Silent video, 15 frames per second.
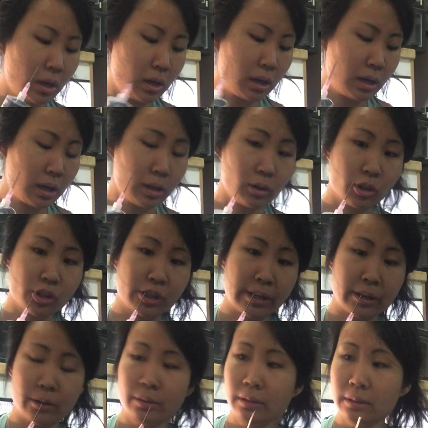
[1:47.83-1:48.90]
A large
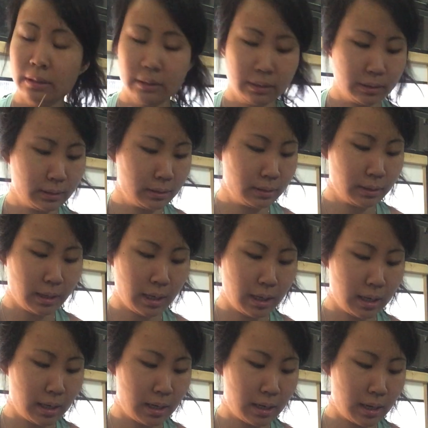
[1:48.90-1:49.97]
needle.
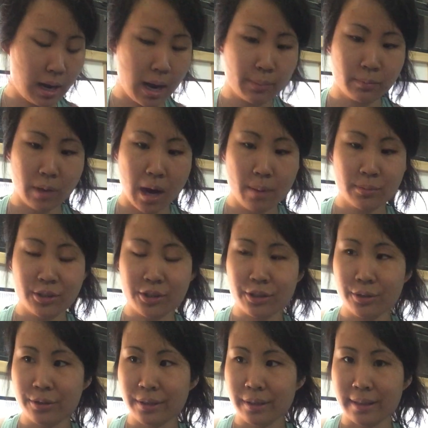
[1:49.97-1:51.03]
I'm
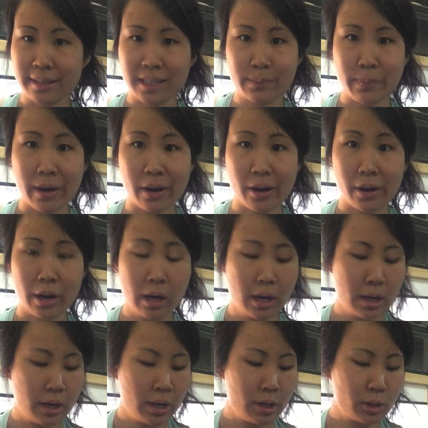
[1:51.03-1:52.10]
just using a spare
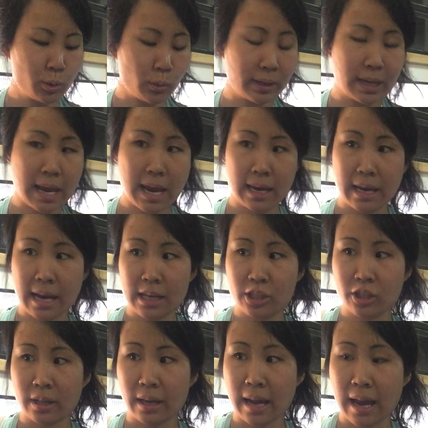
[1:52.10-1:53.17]
28
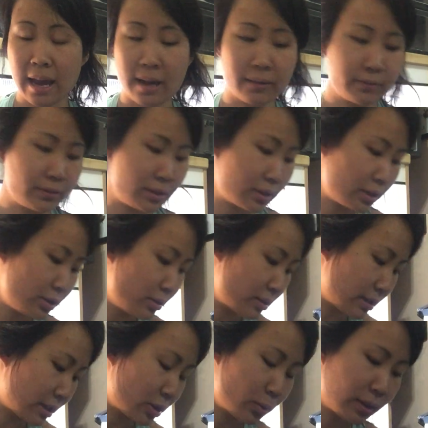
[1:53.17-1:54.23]
gauge that I have. You can
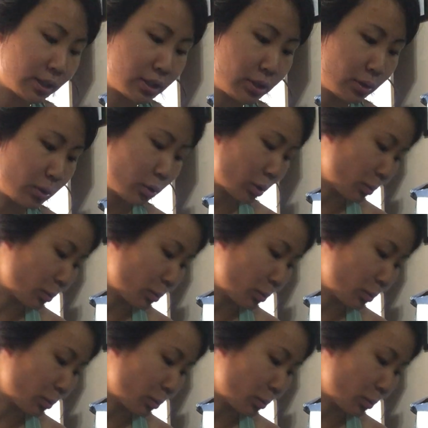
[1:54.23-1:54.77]
use the 22